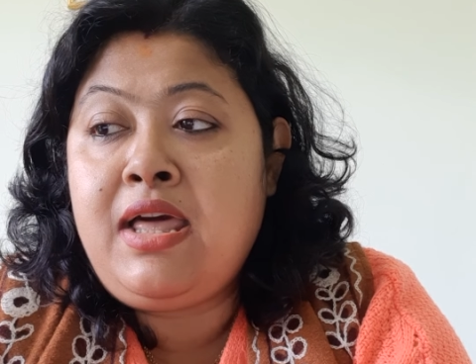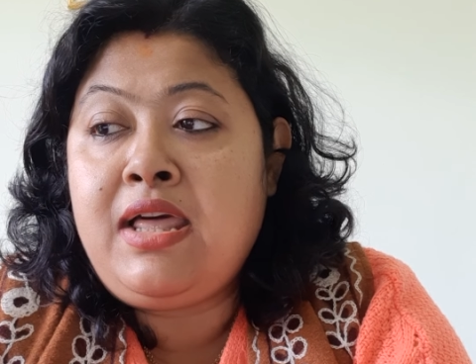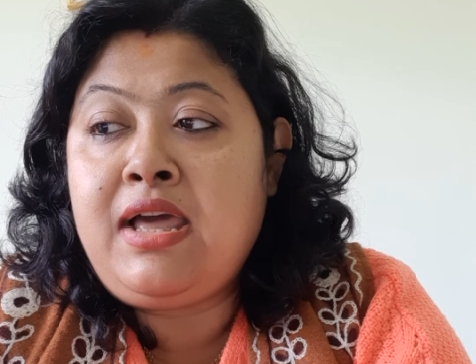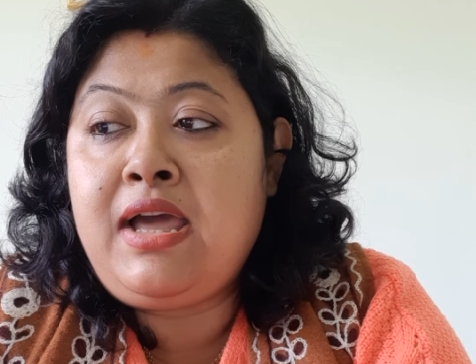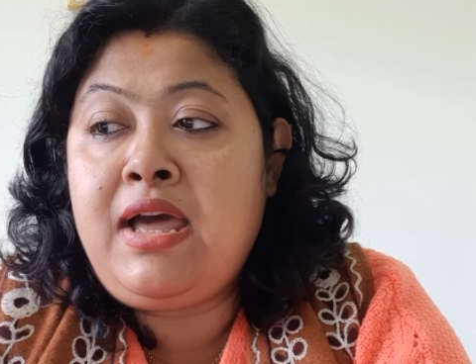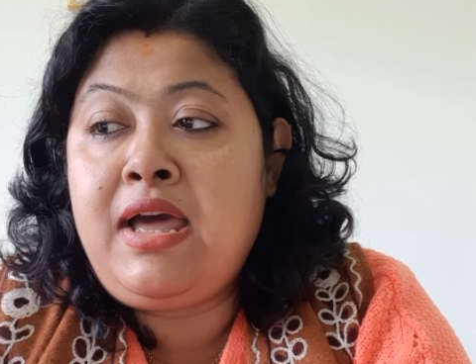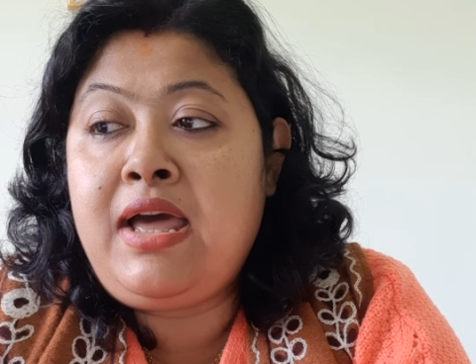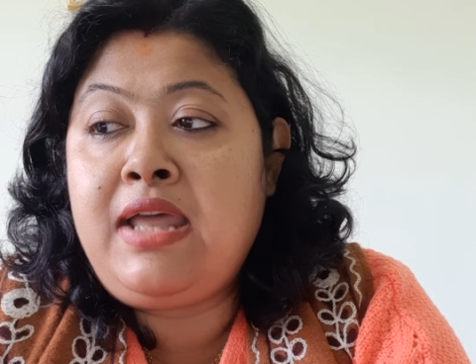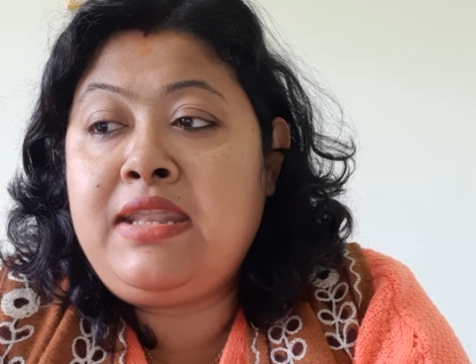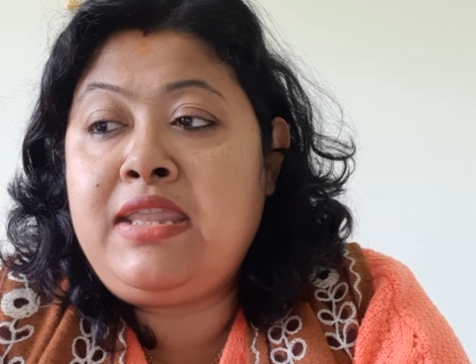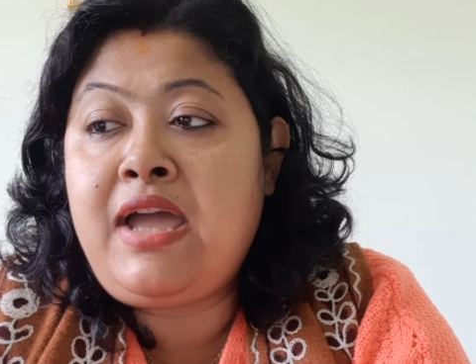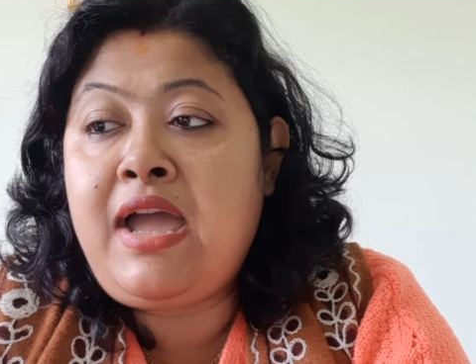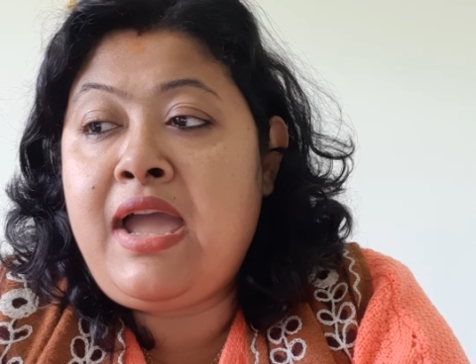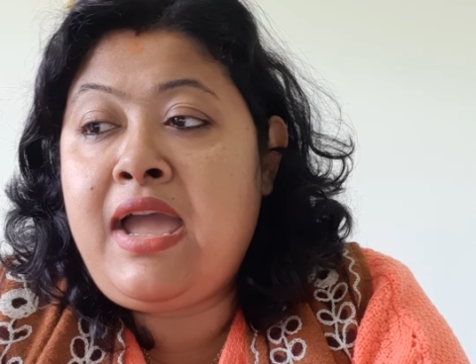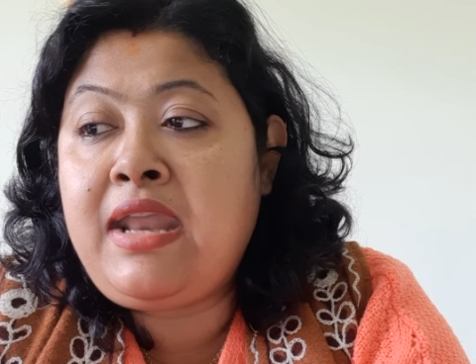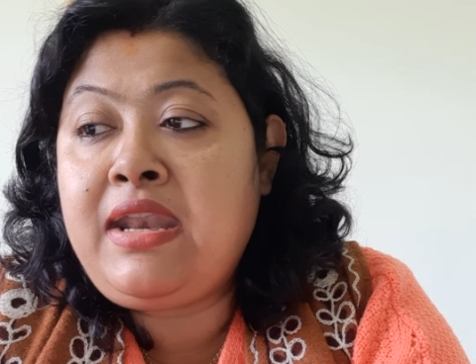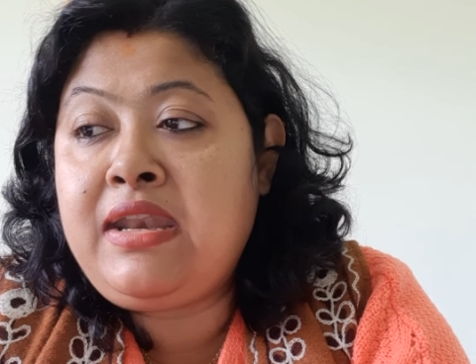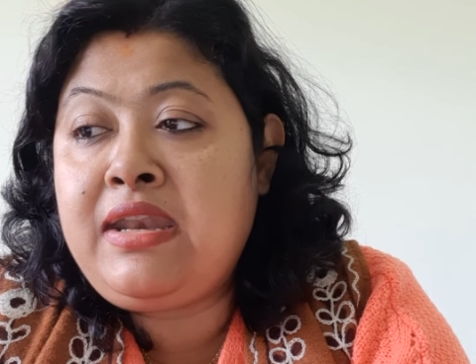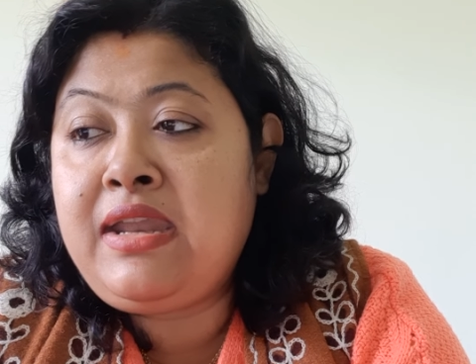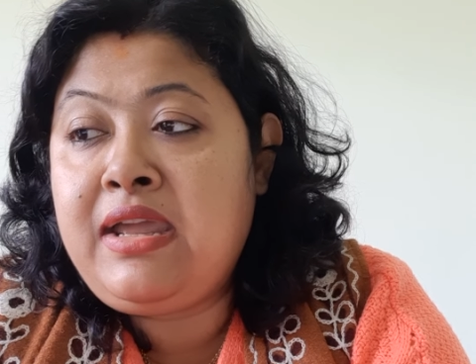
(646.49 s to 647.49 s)

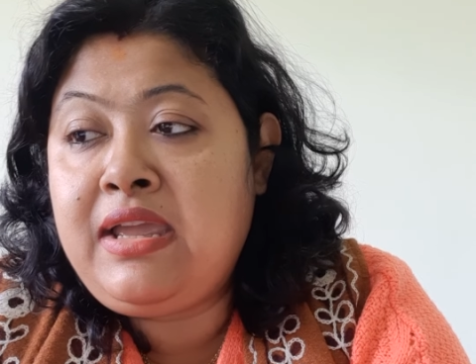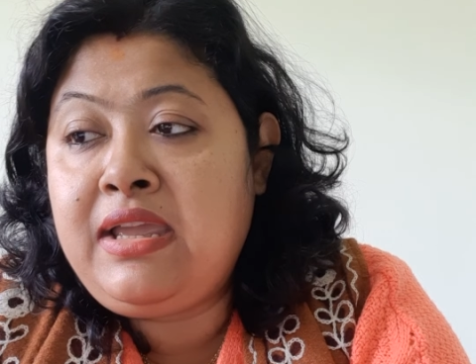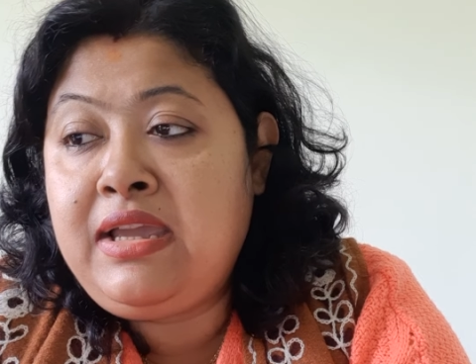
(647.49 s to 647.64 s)
an